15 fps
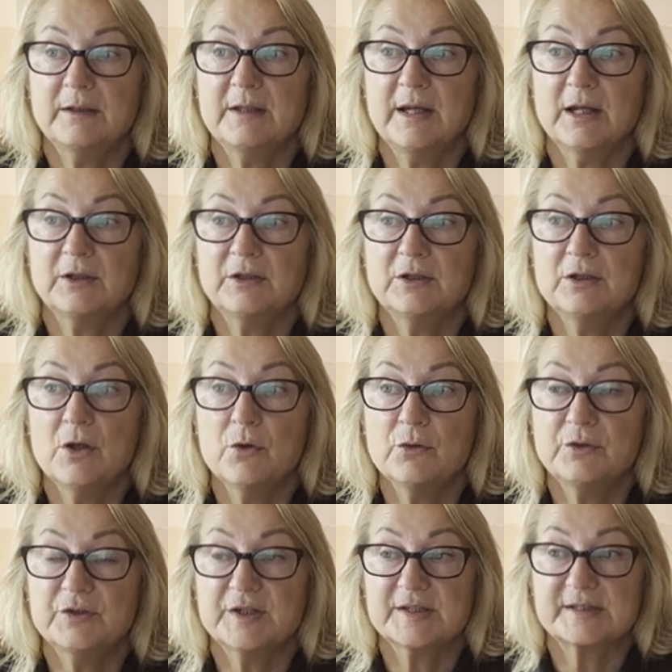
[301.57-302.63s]
get
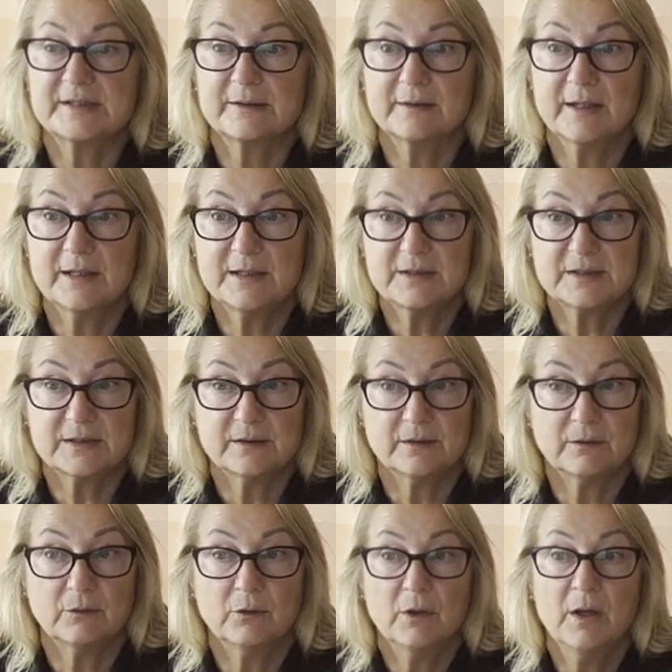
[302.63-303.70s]
noticed
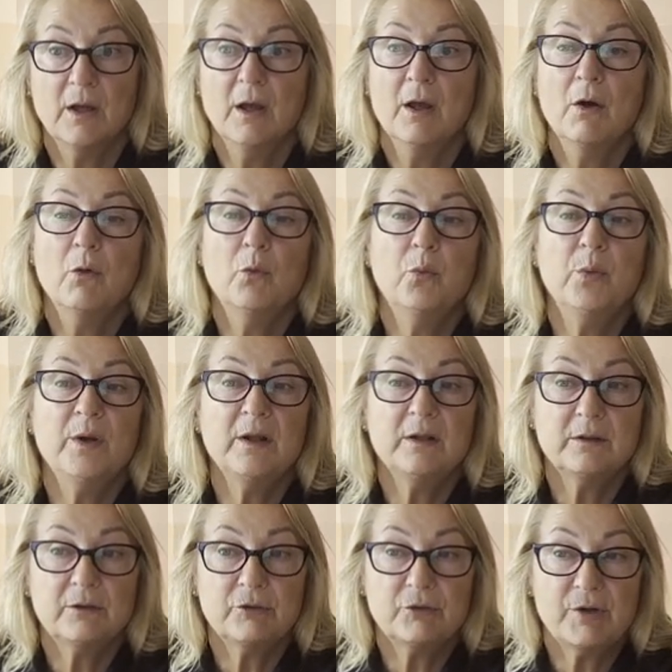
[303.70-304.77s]
later
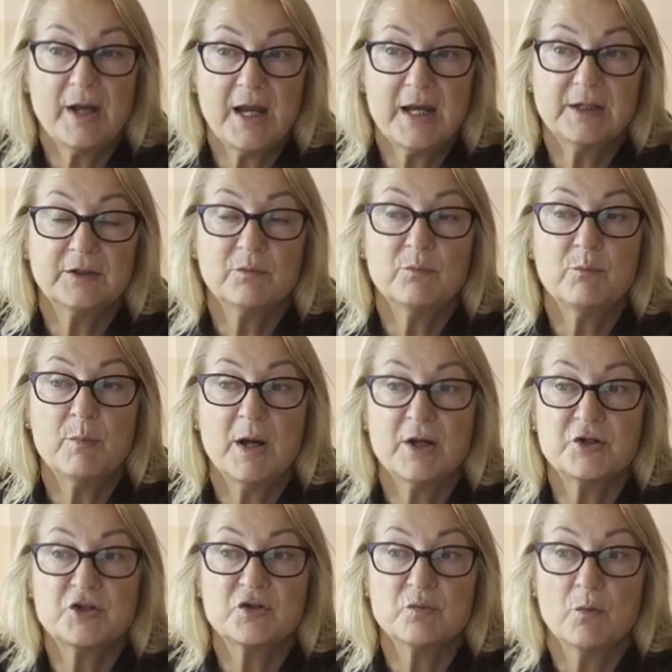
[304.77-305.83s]
will create
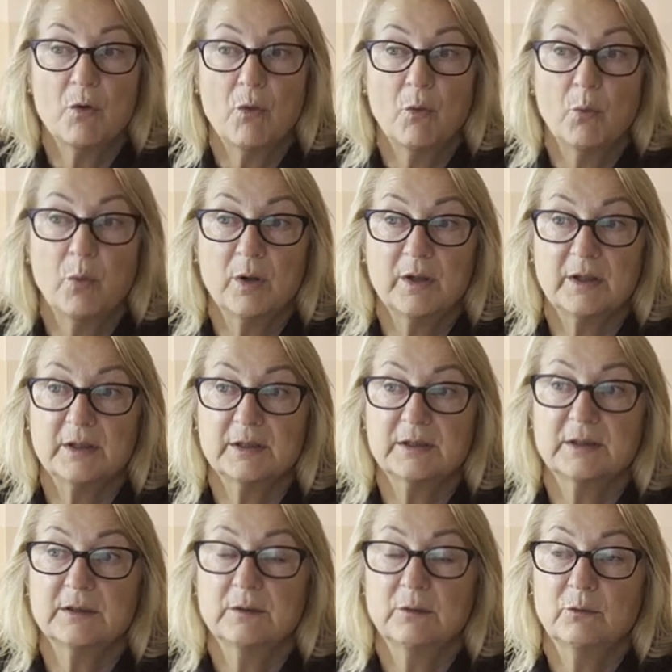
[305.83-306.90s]
much more
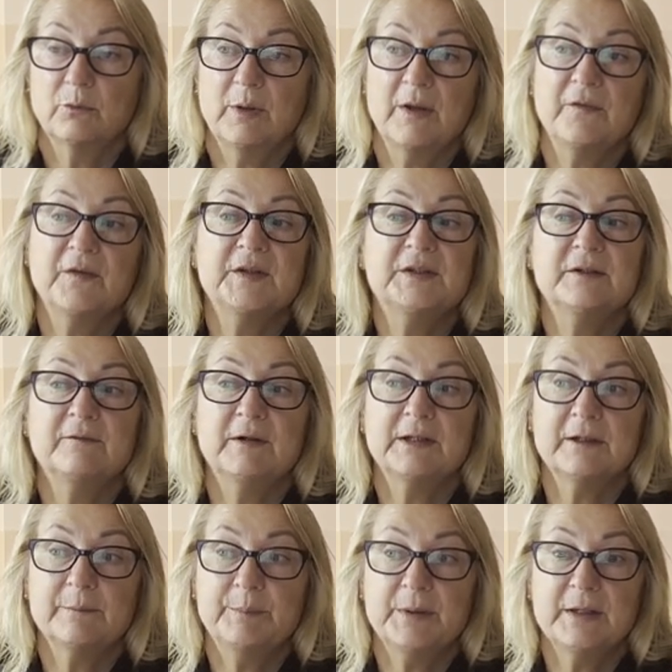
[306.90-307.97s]
work when the
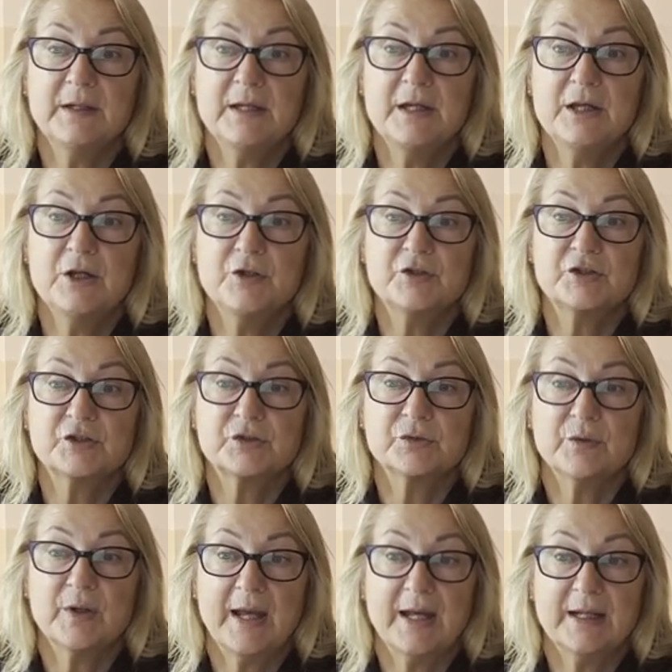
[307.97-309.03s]
developer needs
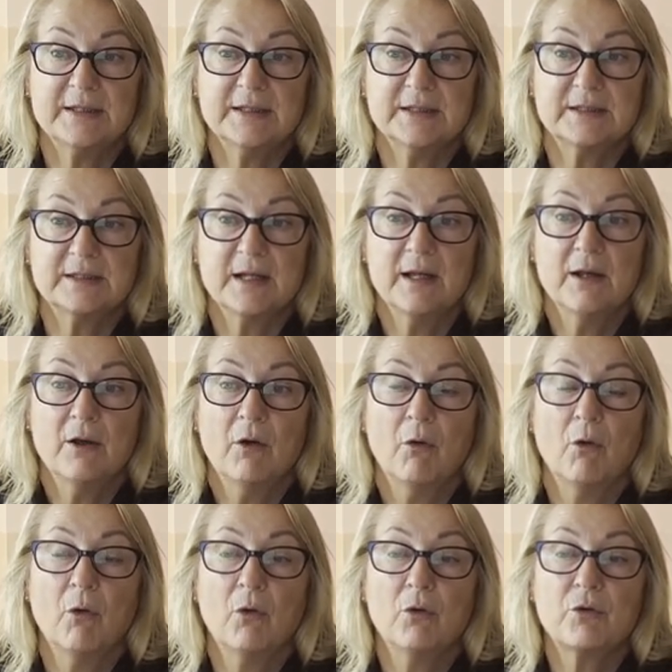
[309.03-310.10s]
to edit
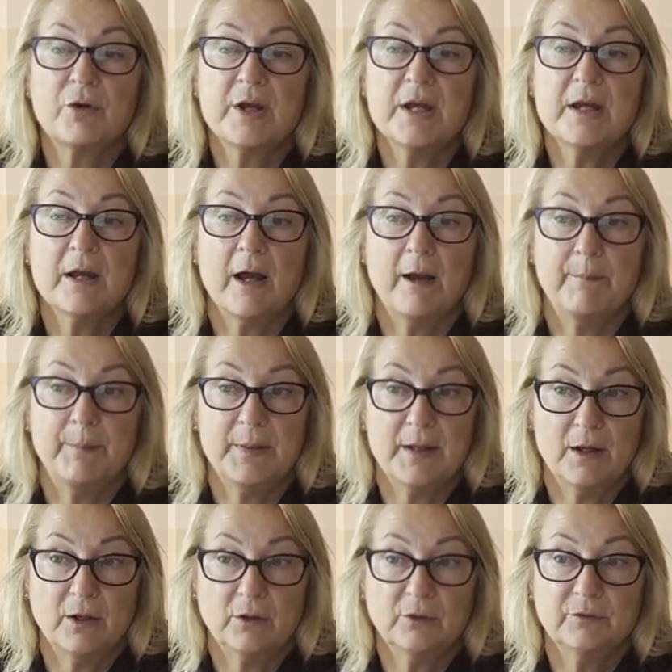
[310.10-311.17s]
or
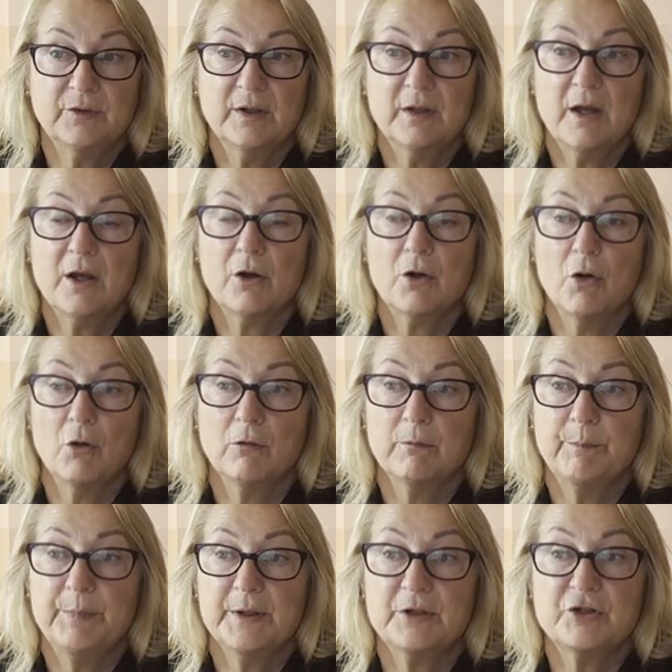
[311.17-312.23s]
re-upload a
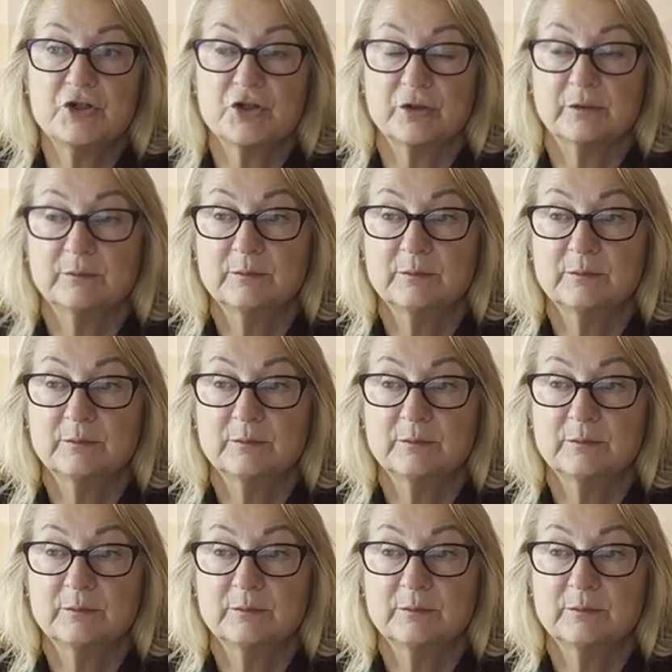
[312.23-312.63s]
whole picture,